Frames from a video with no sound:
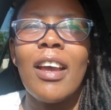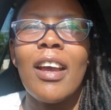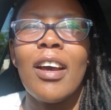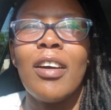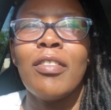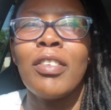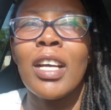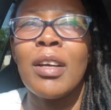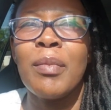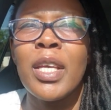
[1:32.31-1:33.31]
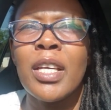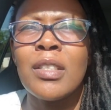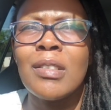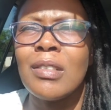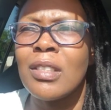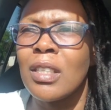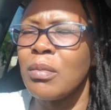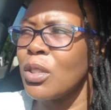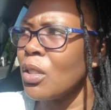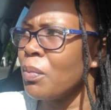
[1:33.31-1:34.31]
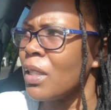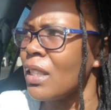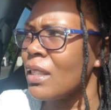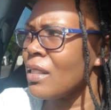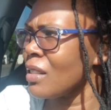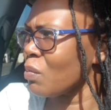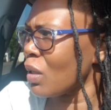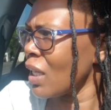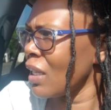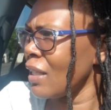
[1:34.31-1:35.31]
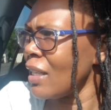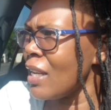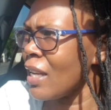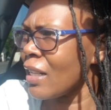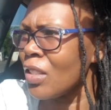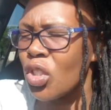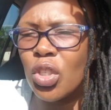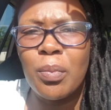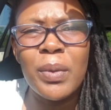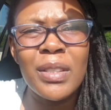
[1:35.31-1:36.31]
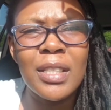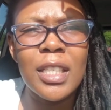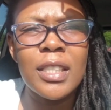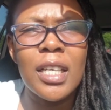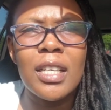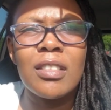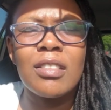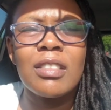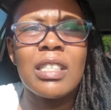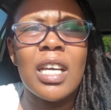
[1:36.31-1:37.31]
I've come here to do some shopping. This is my nearest shopping center. It's a